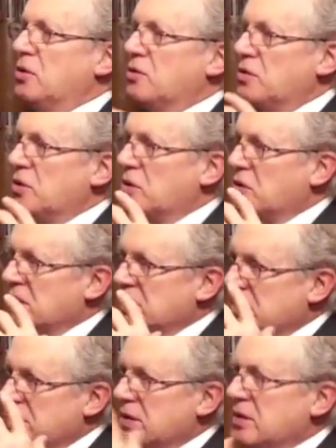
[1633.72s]
you, you
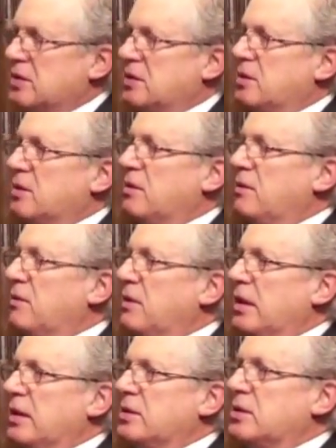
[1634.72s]
can see certain
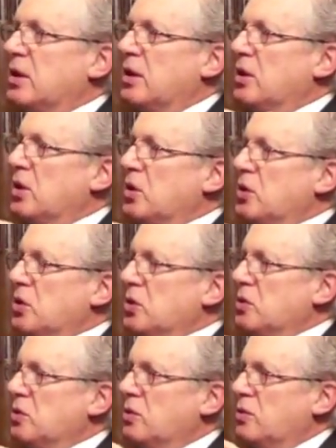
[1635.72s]
things,
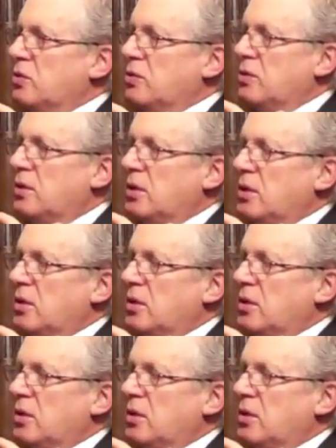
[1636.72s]
you